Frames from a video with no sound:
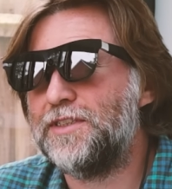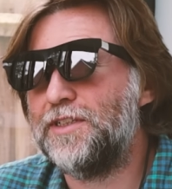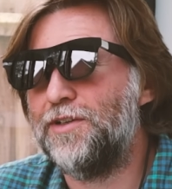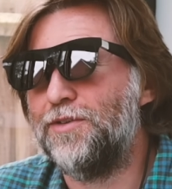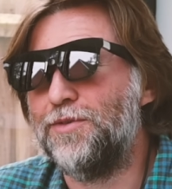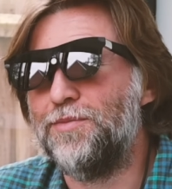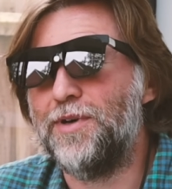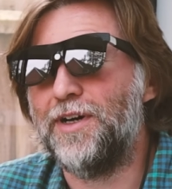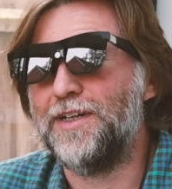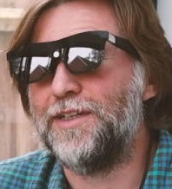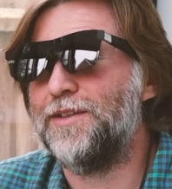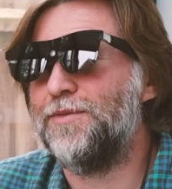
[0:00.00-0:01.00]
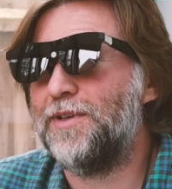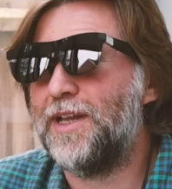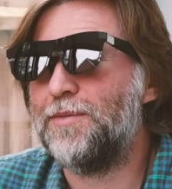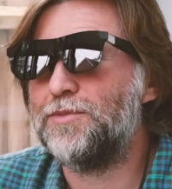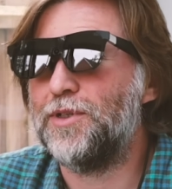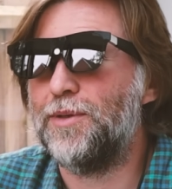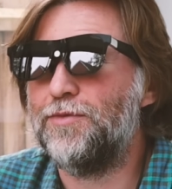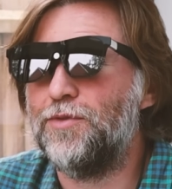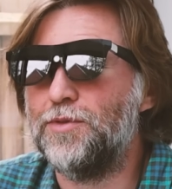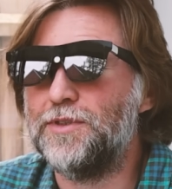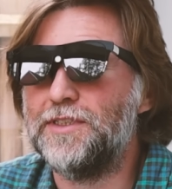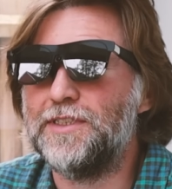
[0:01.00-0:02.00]
still my laptop
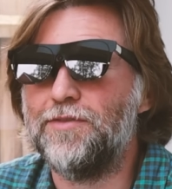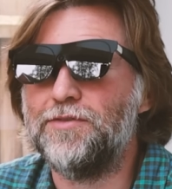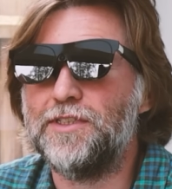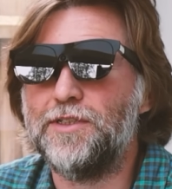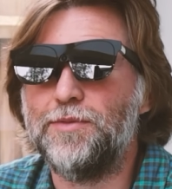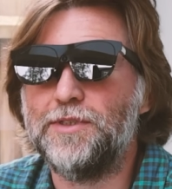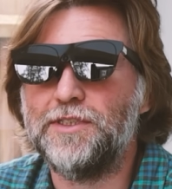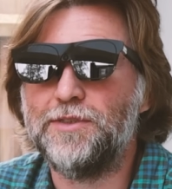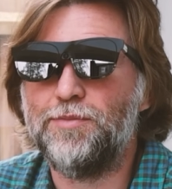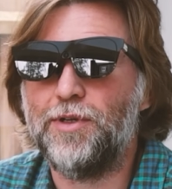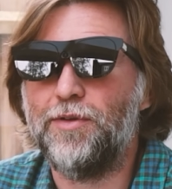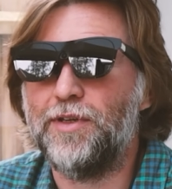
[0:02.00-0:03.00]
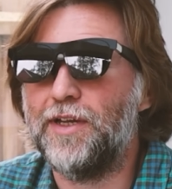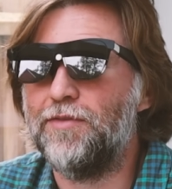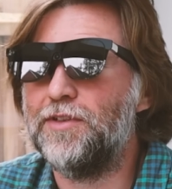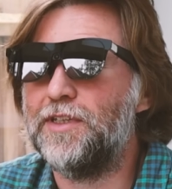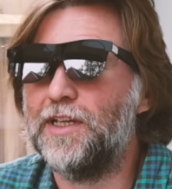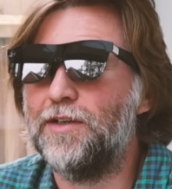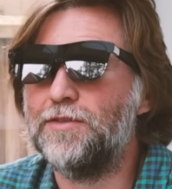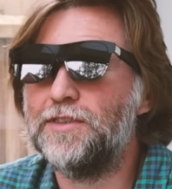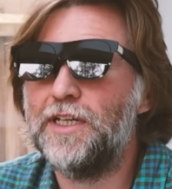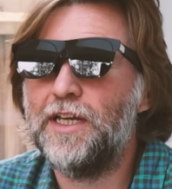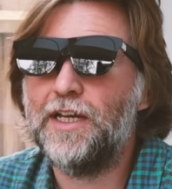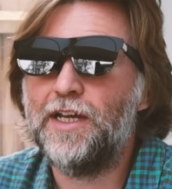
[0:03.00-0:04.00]
4070, which is blowing everything
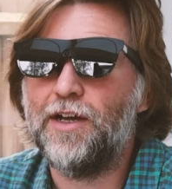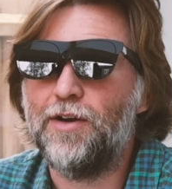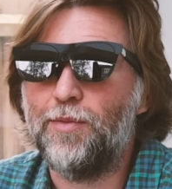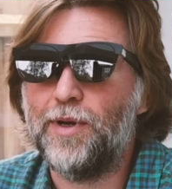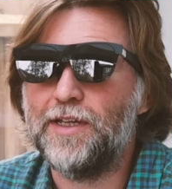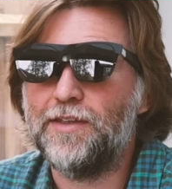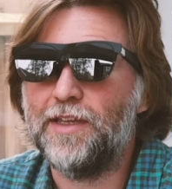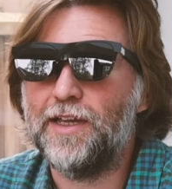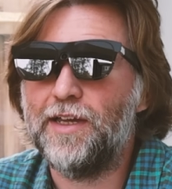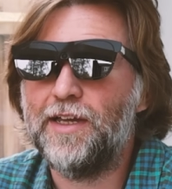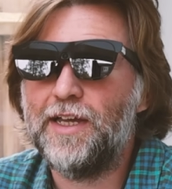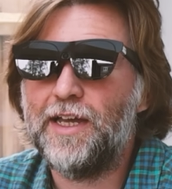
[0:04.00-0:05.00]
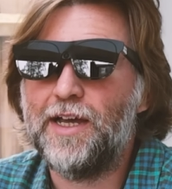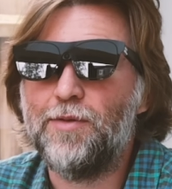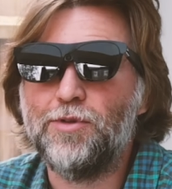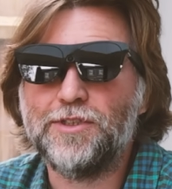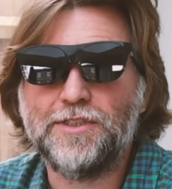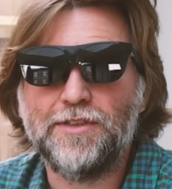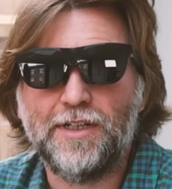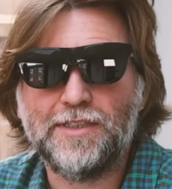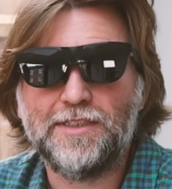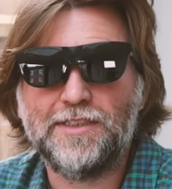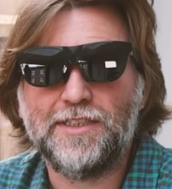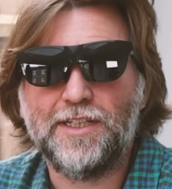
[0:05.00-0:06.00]
else away there. And what's
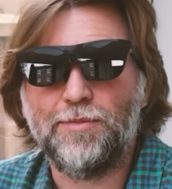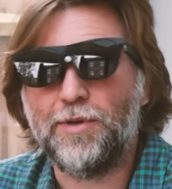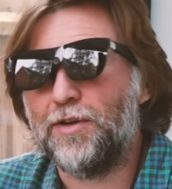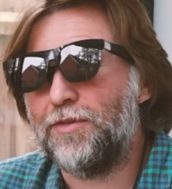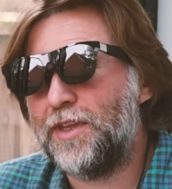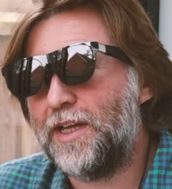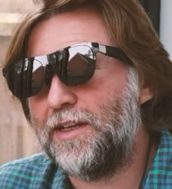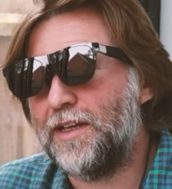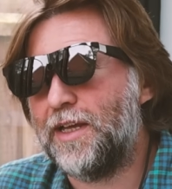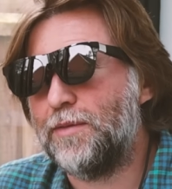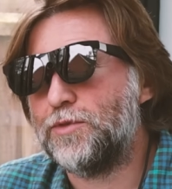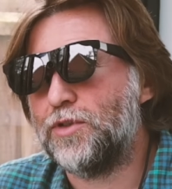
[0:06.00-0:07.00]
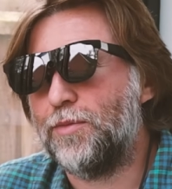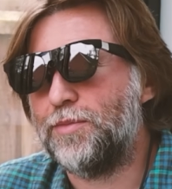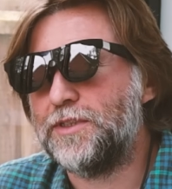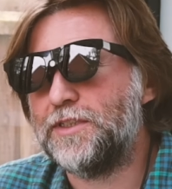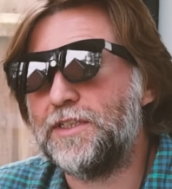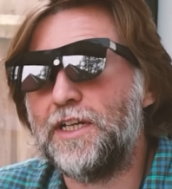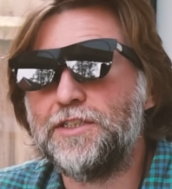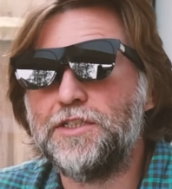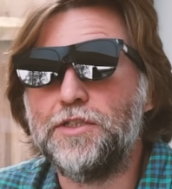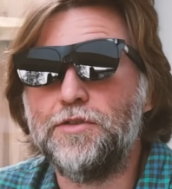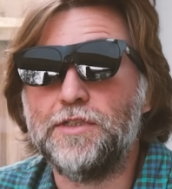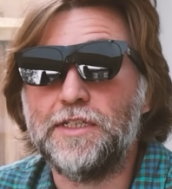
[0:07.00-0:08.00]
nice to see about that laptop is it's
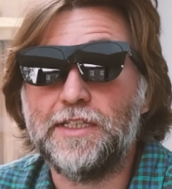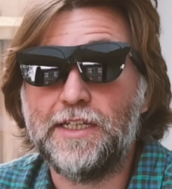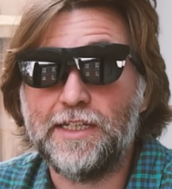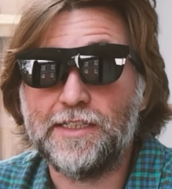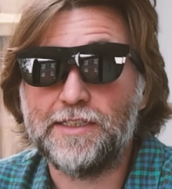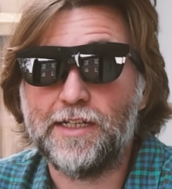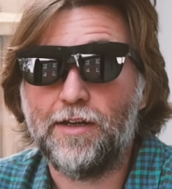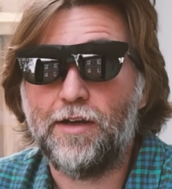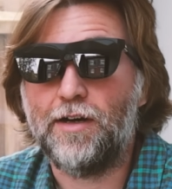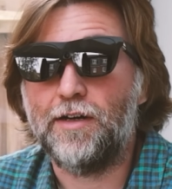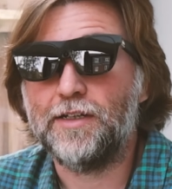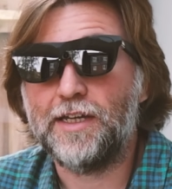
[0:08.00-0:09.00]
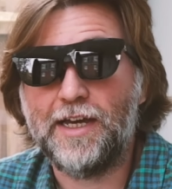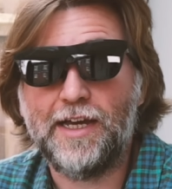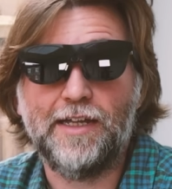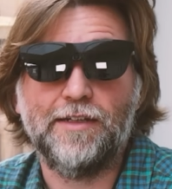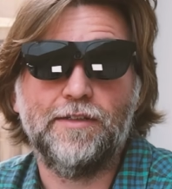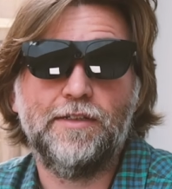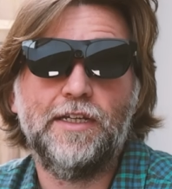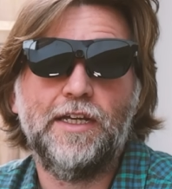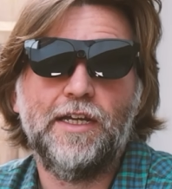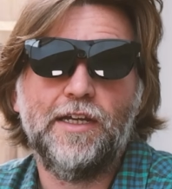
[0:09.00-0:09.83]
actually using the Intel Arc and